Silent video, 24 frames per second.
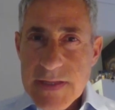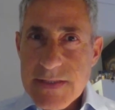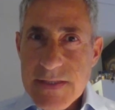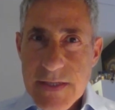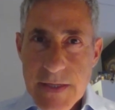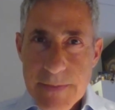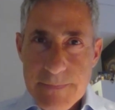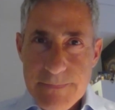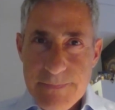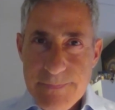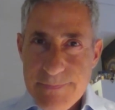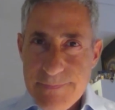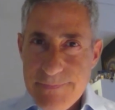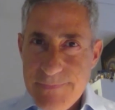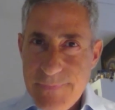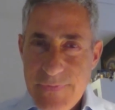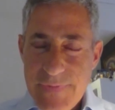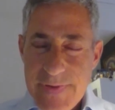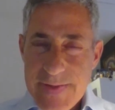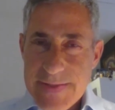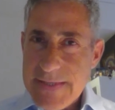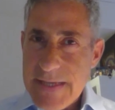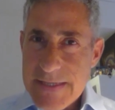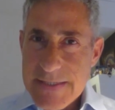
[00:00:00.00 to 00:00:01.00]
a
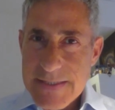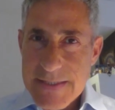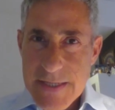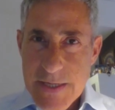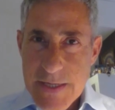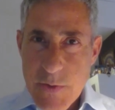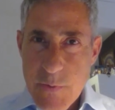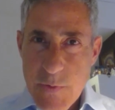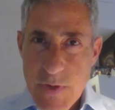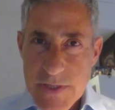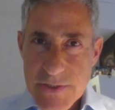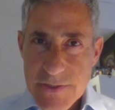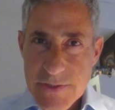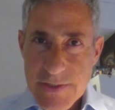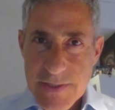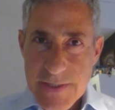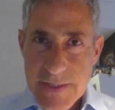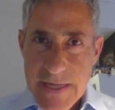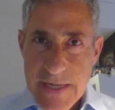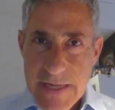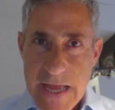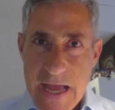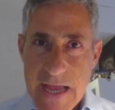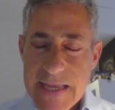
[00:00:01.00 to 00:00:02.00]
fantastic question.
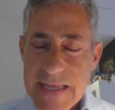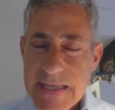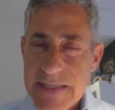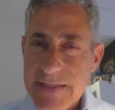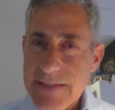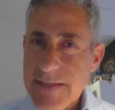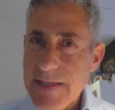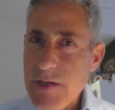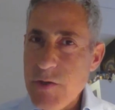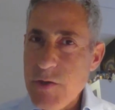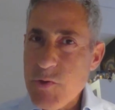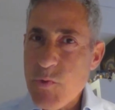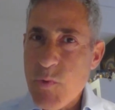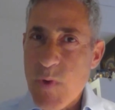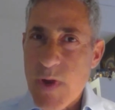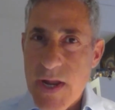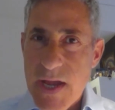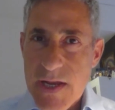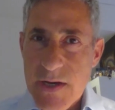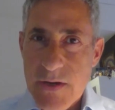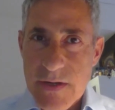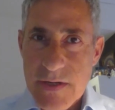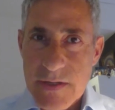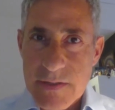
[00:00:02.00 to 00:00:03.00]
I can tell you what I
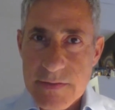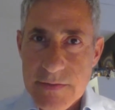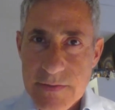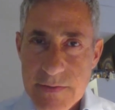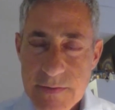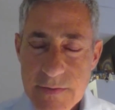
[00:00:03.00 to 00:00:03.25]
learned.